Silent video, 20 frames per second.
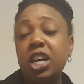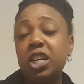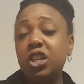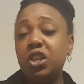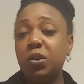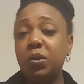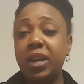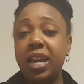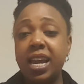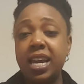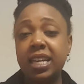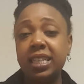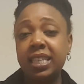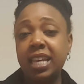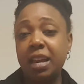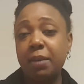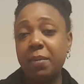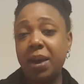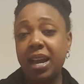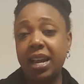you can't
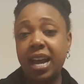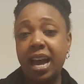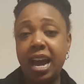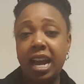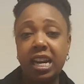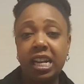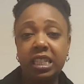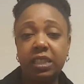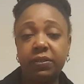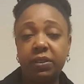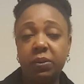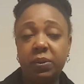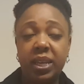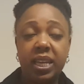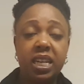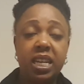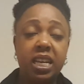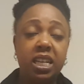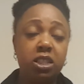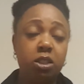take my kindness for
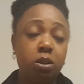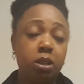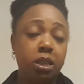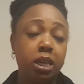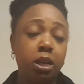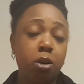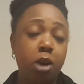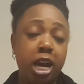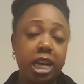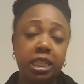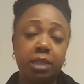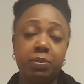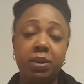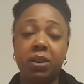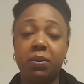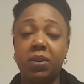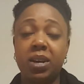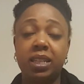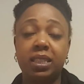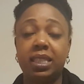weakness. You only crossed
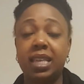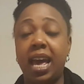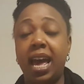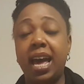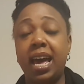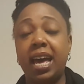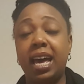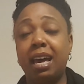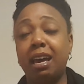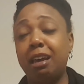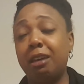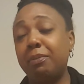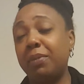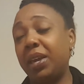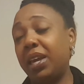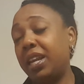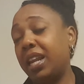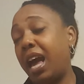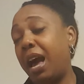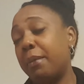me one time,
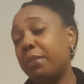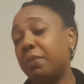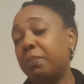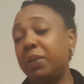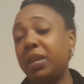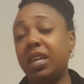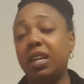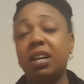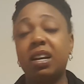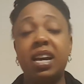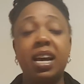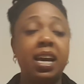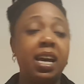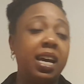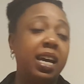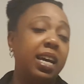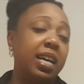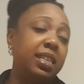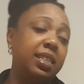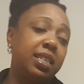and I'm gonna beat her
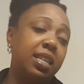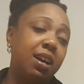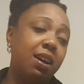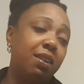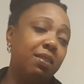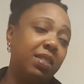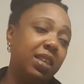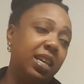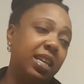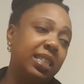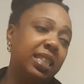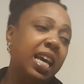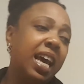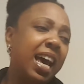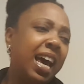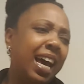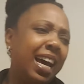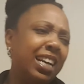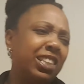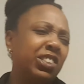ass and all this.
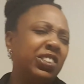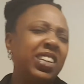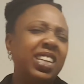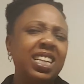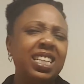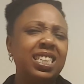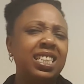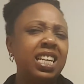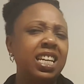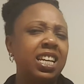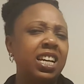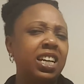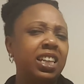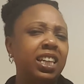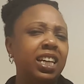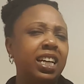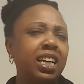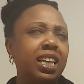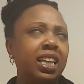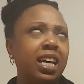And Drita's sitting there
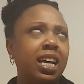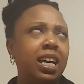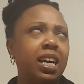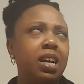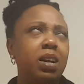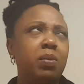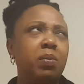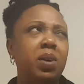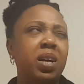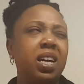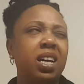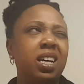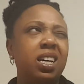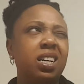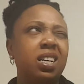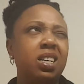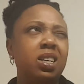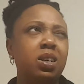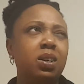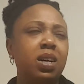looking like,
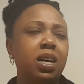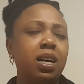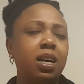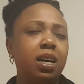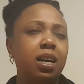well,